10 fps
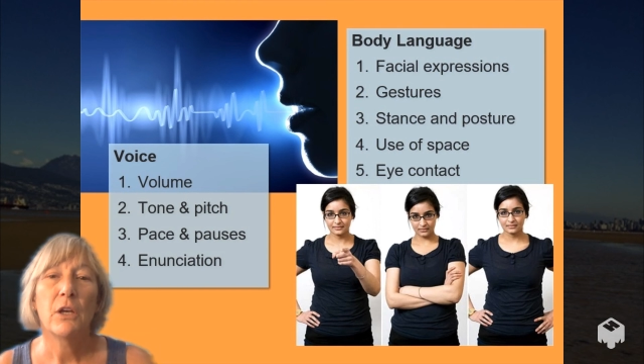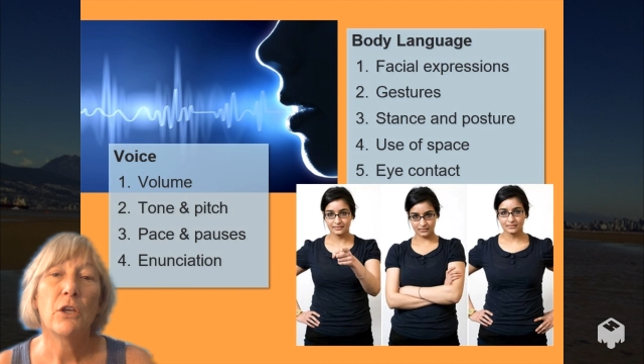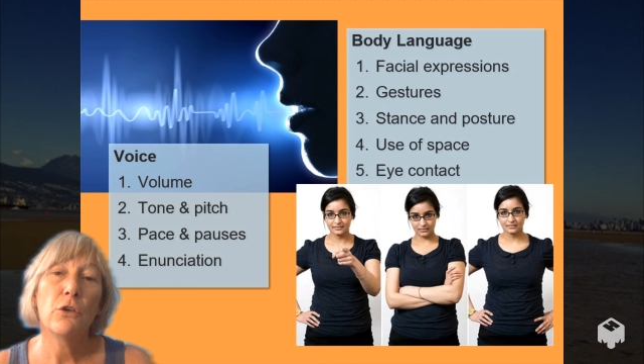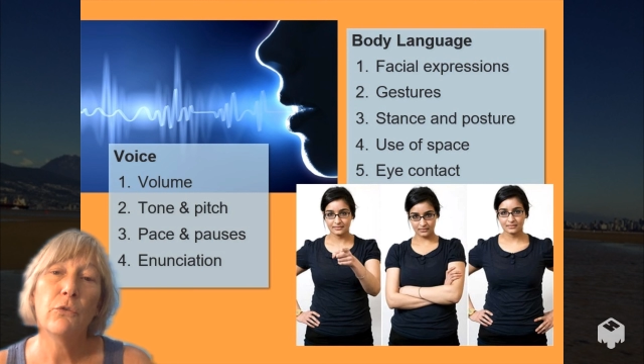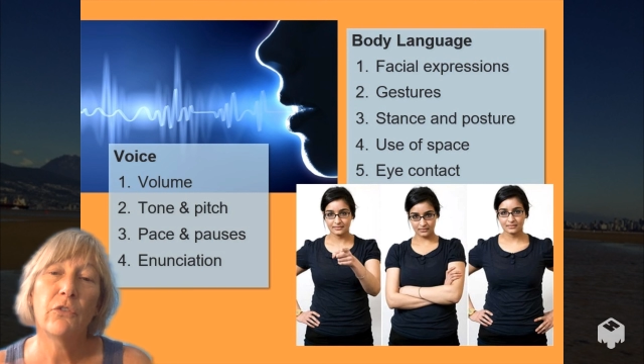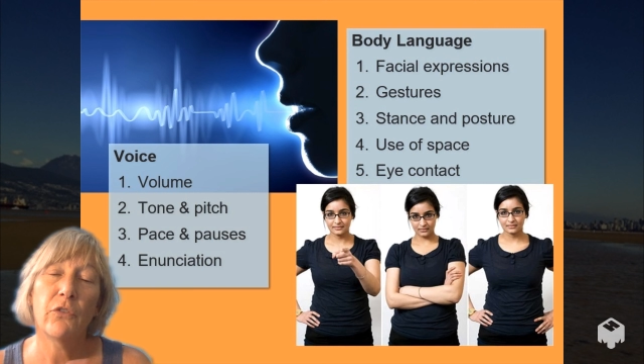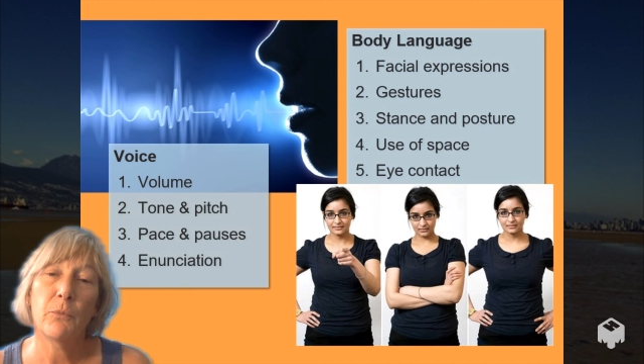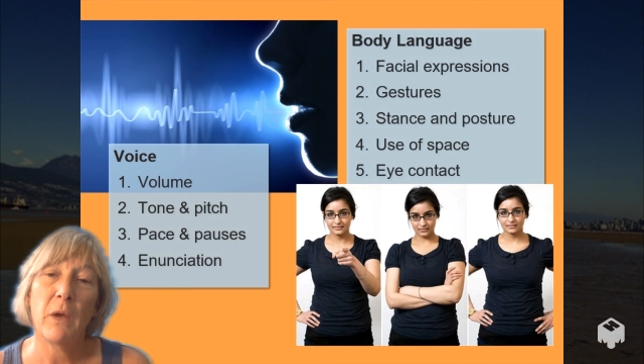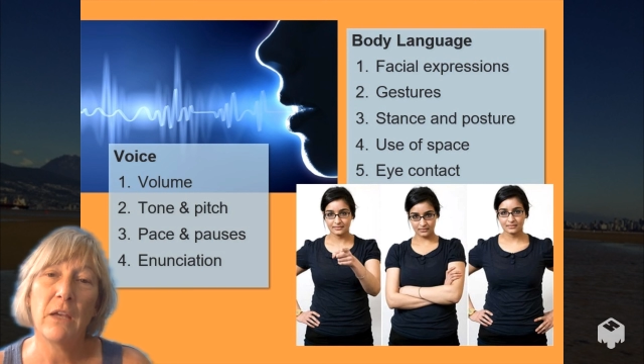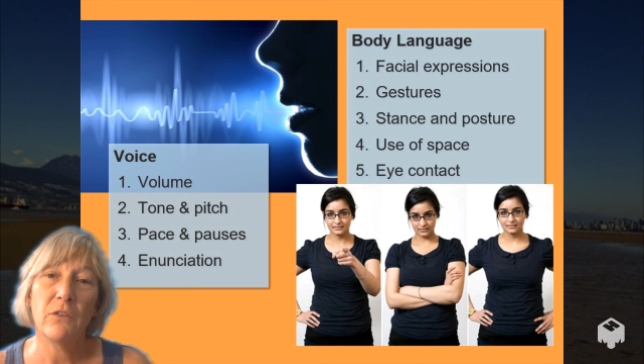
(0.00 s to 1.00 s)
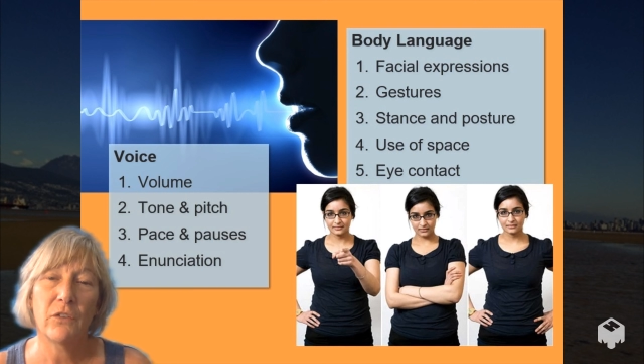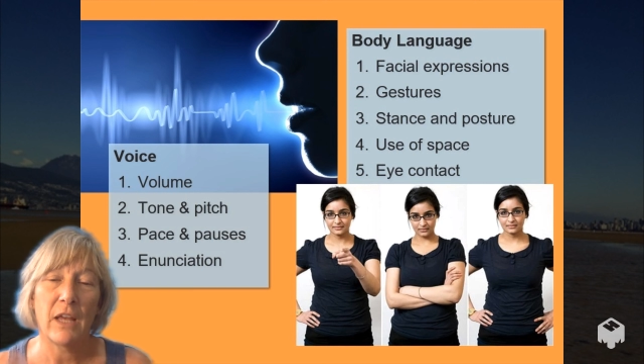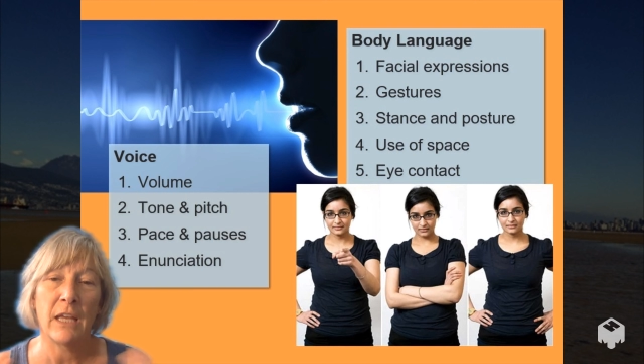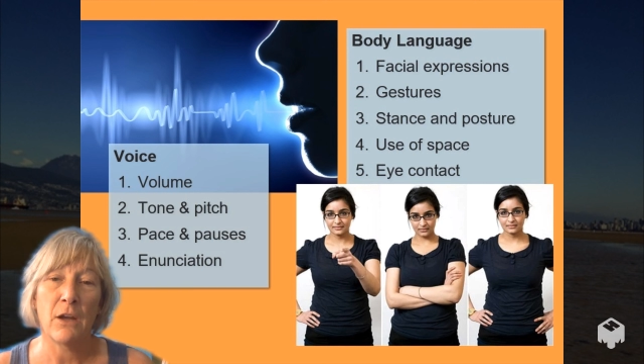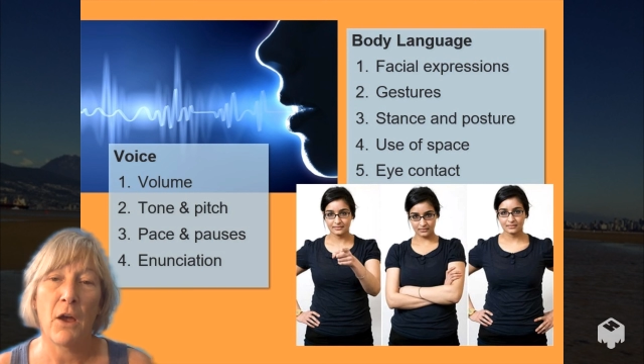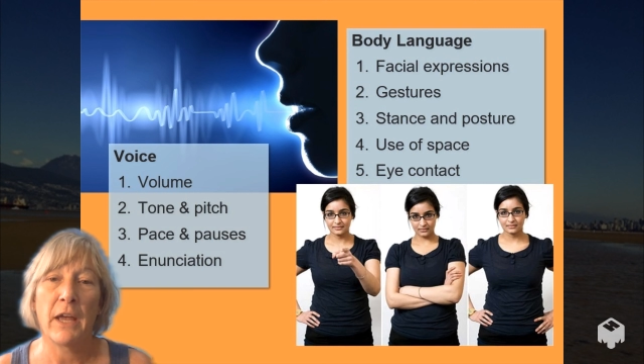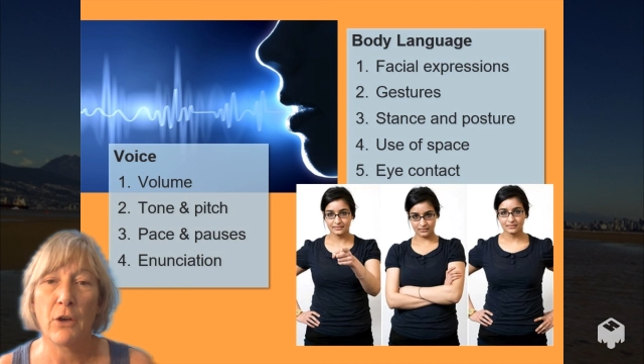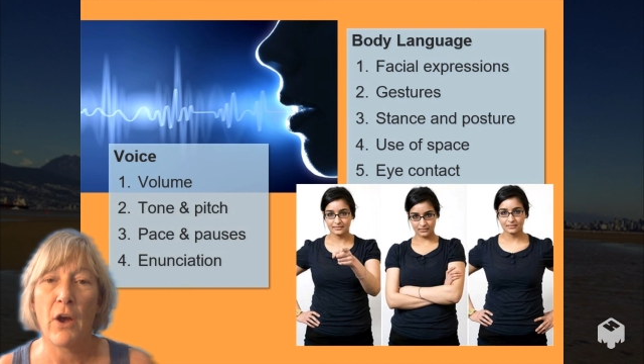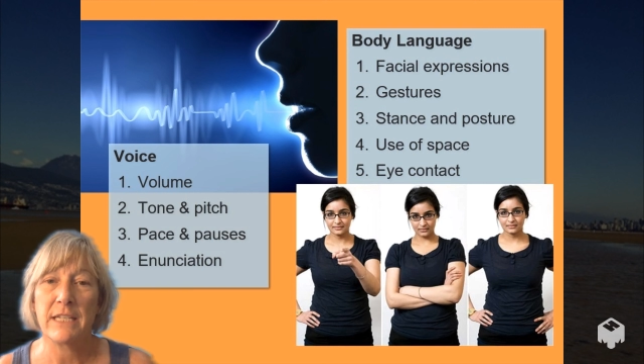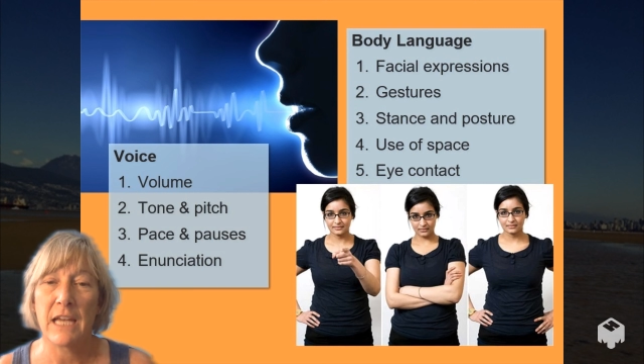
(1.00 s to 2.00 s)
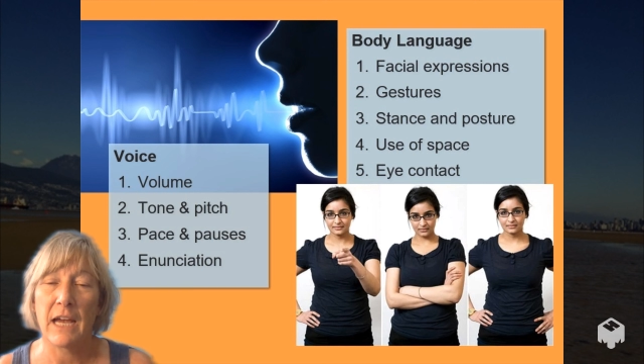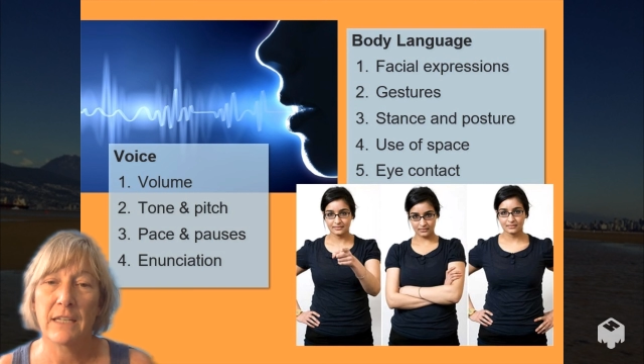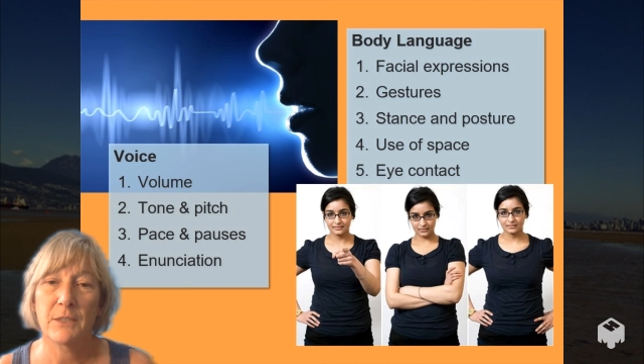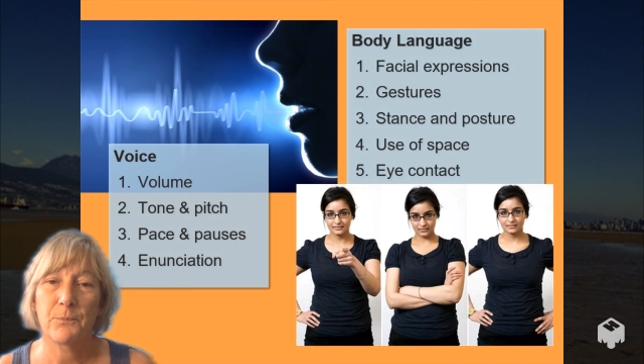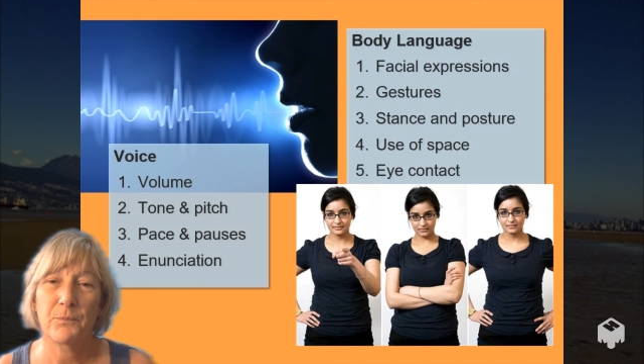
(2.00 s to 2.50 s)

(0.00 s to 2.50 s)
use of space, and eye contact.